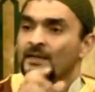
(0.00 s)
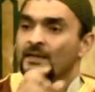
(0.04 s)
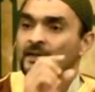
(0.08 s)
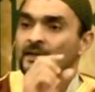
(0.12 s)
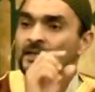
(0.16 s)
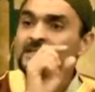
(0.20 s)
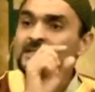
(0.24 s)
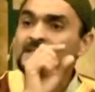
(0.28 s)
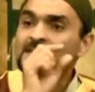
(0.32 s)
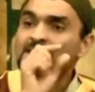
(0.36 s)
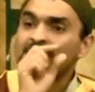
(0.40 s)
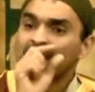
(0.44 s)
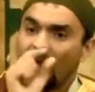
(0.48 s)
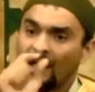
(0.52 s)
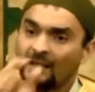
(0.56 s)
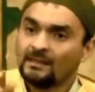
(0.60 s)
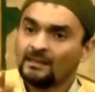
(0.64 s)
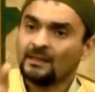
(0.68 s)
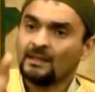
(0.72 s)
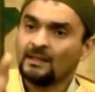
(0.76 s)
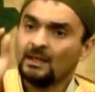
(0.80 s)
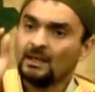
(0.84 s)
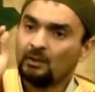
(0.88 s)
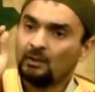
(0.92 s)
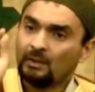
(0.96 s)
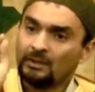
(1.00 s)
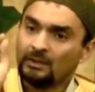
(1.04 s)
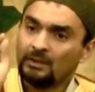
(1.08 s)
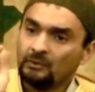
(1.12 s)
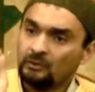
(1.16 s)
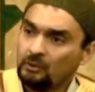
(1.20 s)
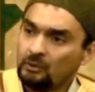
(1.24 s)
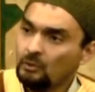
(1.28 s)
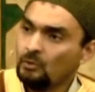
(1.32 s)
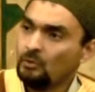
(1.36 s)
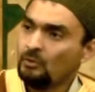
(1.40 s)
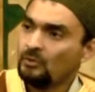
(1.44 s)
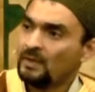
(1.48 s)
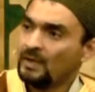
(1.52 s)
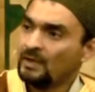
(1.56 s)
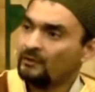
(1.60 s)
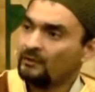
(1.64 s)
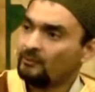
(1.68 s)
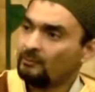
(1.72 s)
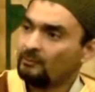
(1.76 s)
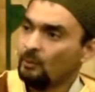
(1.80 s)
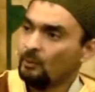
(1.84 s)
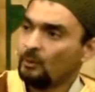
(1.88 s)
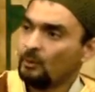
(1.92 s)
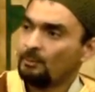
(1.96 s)
There is nothing you can do that
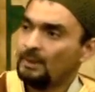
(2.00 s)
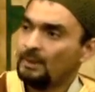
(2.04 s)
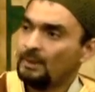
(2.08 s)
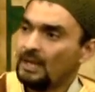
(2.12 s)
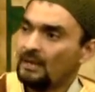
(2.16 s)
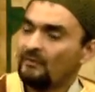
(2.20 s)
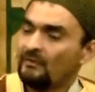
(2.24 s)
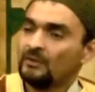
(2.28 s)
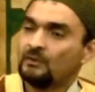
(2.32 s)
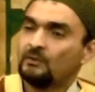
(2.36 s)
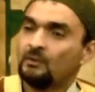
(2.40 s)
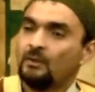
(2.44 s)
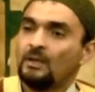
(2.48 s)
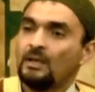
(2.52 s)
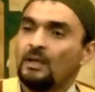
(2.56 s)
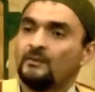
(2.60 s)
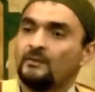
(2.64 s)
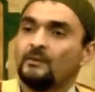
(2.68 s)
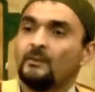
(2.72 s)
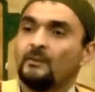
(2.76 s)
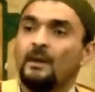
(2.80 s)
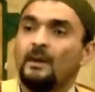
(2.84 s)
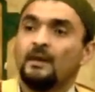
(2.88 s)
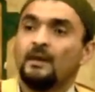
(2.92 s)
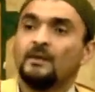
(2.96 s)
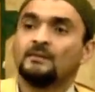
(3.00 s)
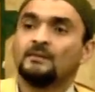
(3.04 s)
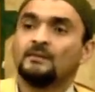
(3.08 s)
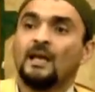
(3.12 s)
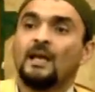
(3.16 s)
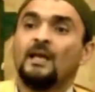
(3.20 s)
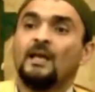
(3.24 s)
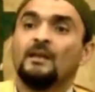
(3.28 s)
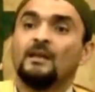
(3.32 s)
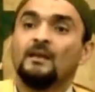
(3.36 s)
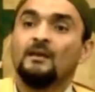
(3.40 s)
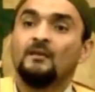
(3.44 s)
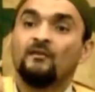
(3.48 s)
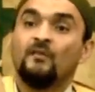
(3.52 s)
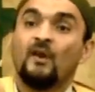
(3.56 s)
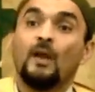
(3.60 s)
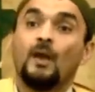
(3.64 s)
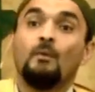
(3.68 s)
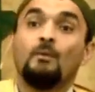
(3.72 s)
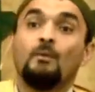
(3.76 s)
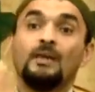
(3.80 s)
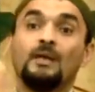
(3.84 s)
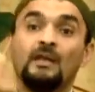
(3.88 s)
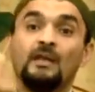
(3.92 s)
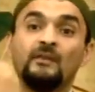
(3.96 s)
is more beloved to Allah subhanahu wa ta'ala than
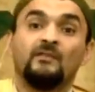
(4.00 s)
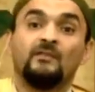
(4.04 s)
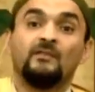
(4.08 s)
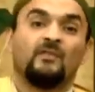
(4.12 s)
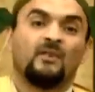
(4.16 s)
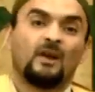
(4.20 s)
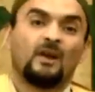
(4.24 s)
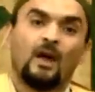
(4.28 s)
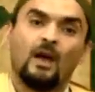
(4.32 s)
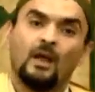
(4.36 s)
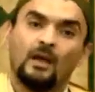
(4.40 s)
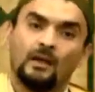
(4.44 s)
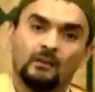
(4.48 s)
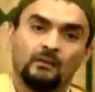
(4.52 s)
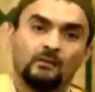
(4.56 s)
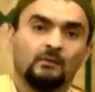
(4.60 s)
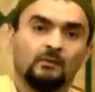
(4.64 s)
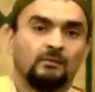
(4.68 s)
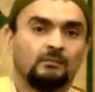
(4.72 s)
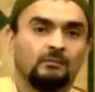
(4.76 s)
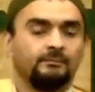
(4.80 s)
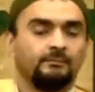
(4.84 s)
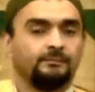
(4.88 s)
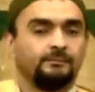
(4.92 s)
following His fara'id.